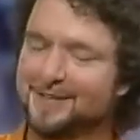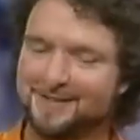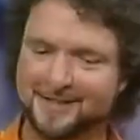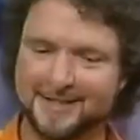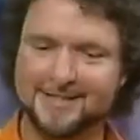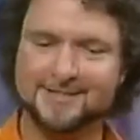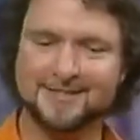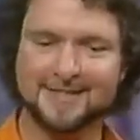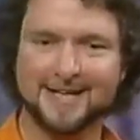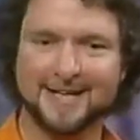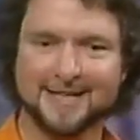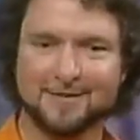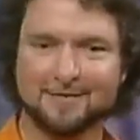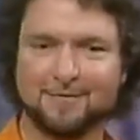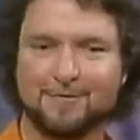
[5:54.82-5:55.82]
Things
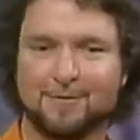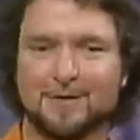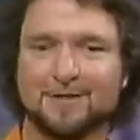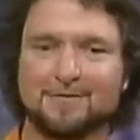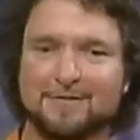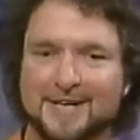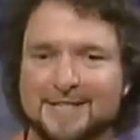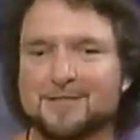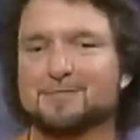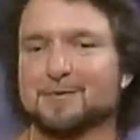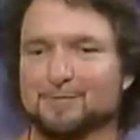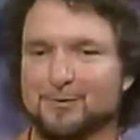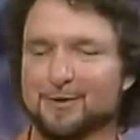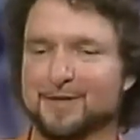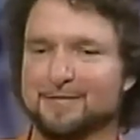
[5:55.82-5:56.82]
that, for an
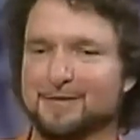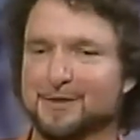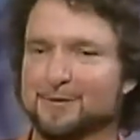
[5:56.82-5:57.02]
investment point of view.